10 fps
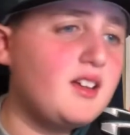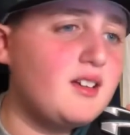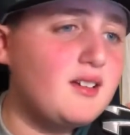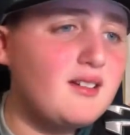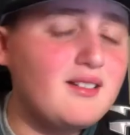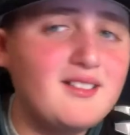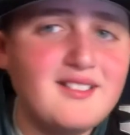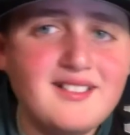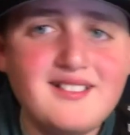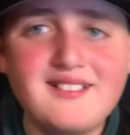
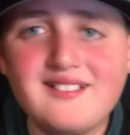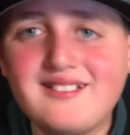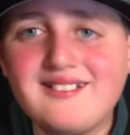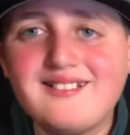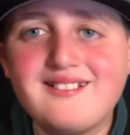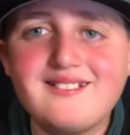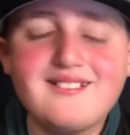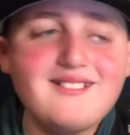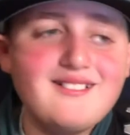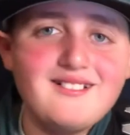
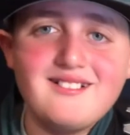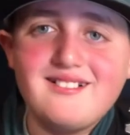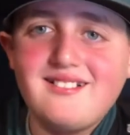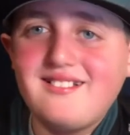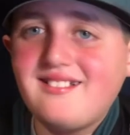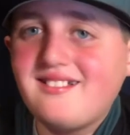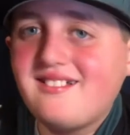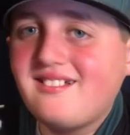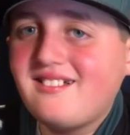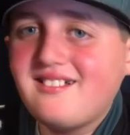
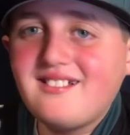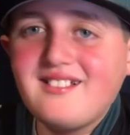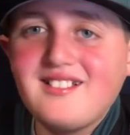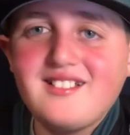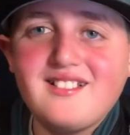(no one is talking)